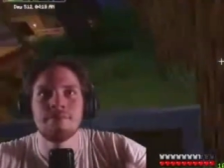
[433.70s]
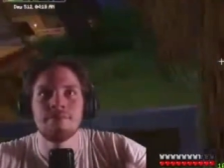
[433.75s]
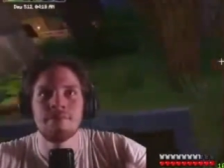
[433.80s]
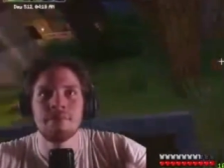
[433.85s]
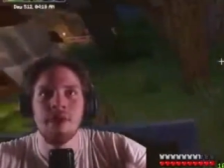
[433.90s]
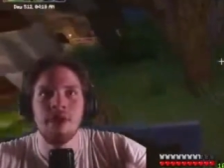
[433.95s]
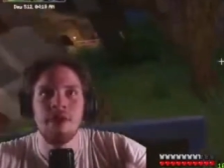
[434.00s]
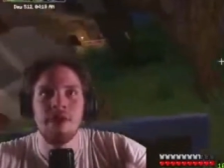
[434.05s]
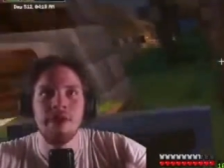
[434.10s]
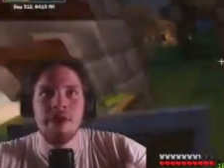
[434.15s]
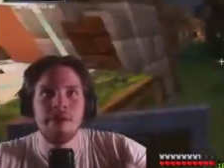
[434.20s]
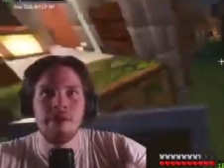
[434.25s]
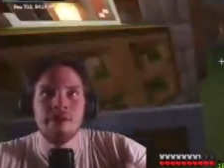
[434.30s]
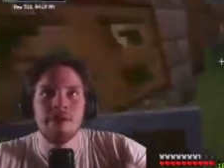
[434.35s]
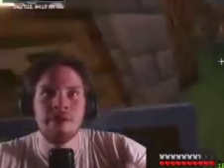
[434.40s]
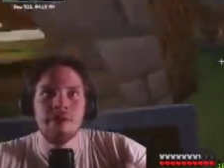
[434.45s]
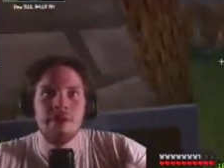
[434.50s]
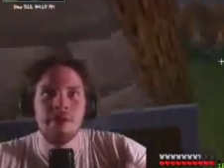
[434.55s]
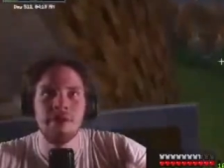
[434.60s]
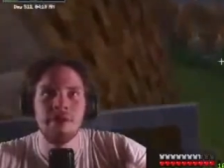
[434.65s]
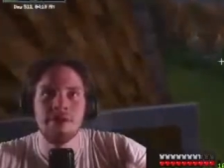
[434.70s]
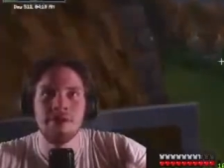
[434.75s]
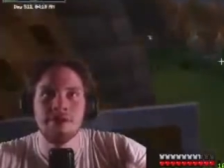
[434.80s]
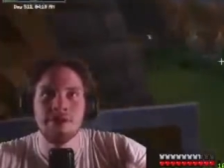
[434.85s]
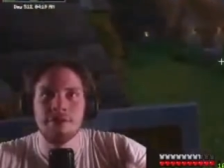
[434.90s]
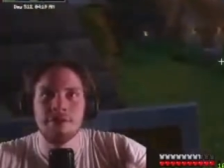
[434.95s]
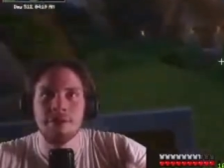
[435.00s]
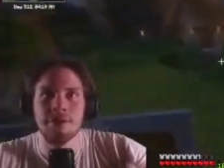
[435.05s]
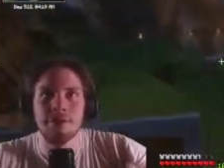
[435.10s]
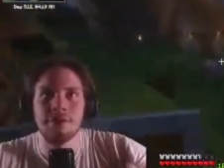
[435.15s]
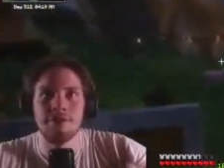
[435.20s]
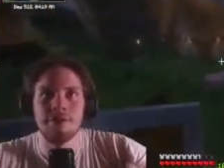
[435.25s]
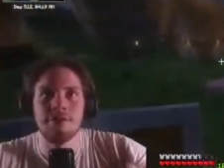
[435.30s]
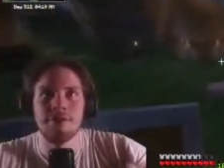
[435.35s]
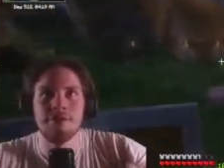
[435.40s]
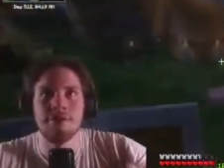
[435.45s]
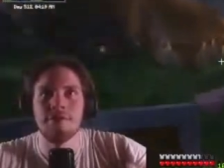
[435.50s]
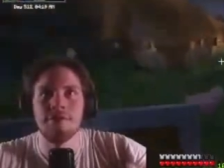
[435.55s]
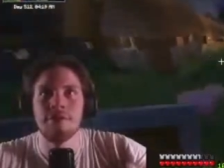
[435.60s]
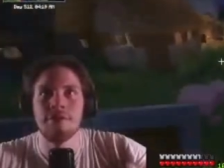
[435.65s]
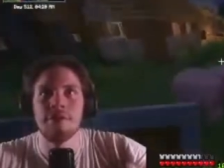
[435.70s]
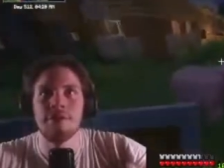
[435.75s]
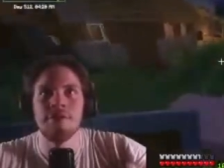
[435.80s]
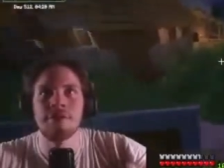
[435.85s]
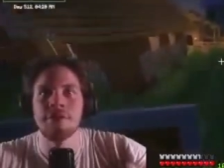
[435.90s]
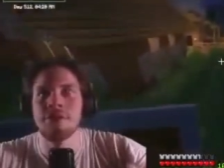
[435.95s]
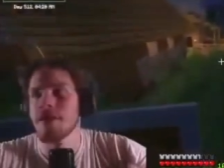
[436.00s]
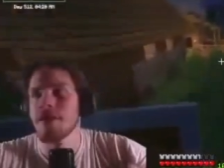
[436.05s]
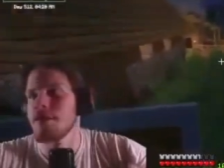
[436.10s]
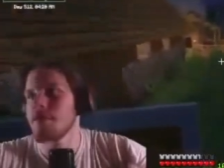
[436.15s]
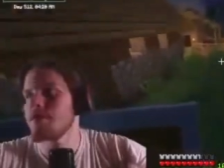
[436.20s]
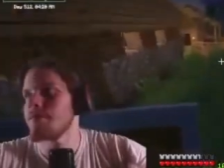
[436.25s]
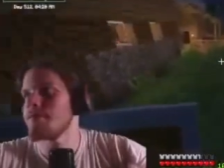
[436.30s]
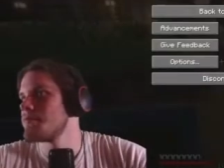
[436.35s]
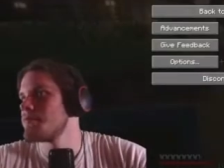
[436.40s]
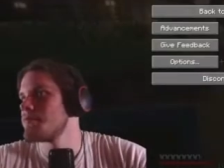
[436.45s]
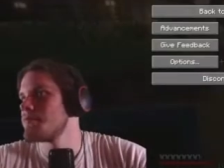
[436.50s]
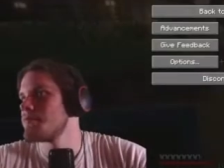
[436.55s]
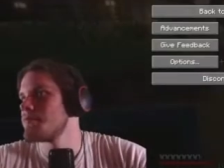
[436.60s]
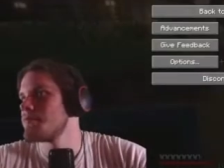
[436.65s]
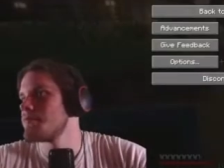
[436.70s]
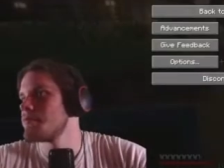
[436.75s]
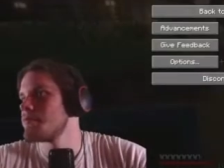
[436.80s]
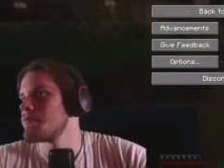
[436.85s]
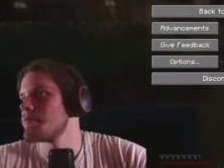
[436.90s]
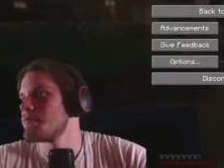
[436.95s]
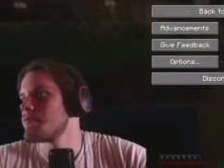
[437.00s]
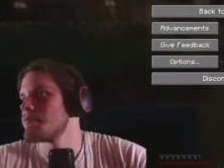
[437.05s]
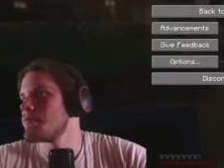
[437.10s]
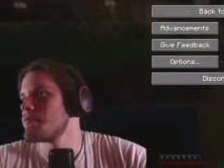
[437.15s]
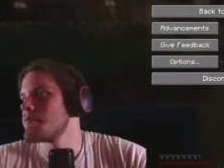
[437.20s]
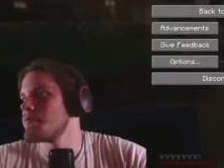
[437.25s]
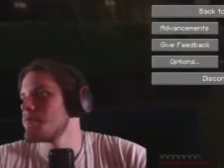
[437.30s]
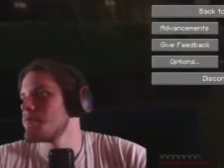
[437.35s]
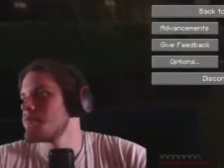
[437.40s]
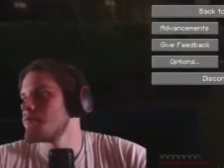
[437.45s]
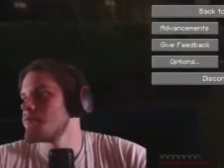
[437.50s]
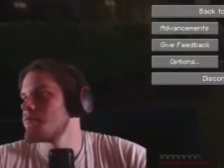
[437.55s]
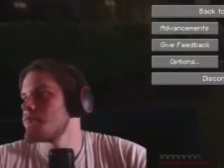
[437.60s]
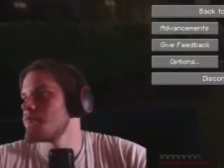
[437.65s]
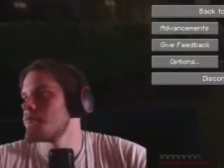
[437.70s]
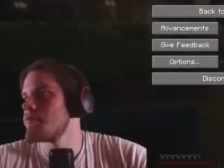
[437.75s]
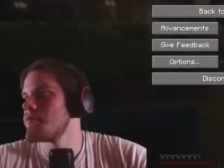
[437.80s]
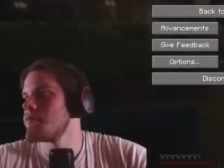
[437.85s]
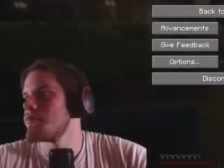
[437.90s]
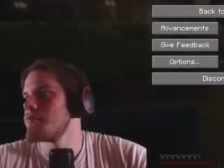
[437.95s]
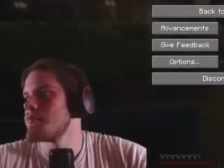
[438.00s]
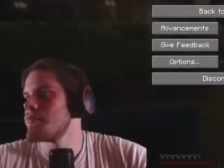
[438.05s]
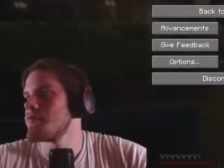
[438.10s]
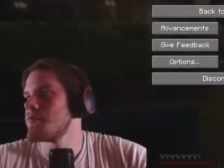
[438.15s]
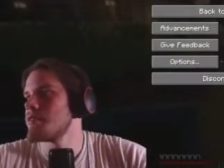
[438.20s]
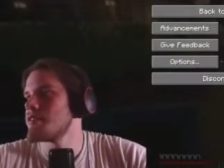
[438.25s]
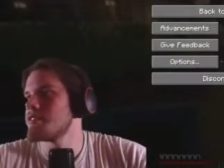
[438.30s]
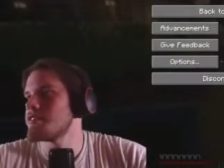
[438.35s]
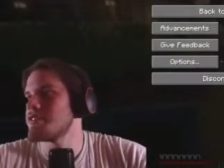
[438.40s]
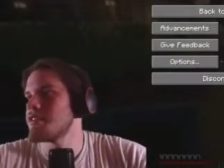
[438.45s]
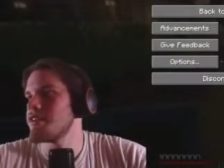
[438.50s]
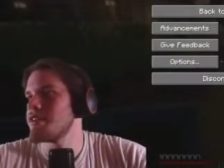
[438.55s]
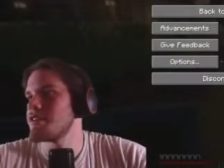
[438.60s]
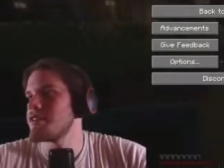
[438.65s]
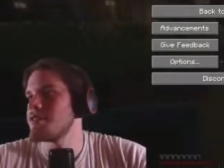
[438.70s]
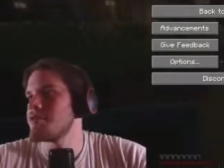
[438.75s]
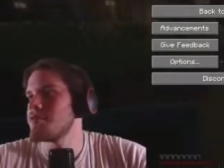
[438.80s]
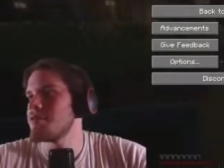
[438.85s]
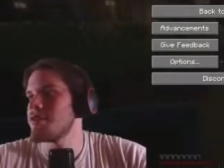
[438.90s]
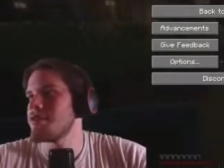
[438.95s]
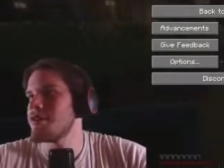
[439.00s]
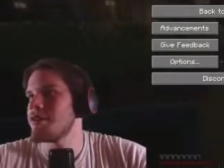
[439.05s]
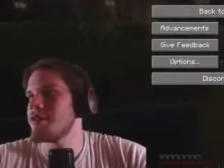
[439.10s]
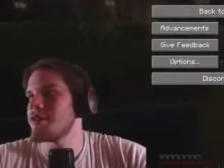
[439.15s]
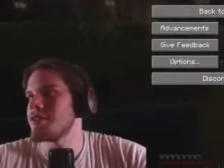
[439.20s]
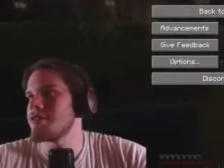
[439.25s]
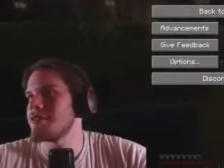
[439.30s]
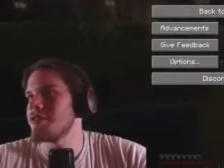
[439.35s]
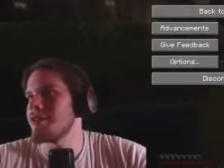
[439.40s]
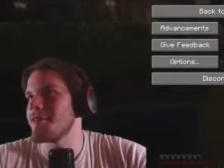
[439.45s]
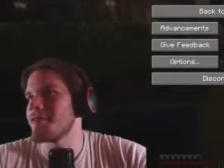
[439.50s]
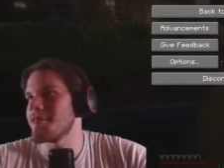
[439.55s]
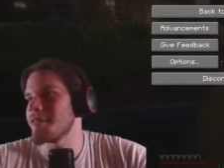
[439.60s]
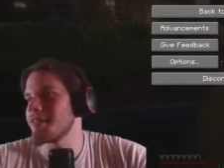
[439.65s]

Oh yeah, we can call in Discord. Uh, give me a second. Oh, sup, space boy? It said you uh you left the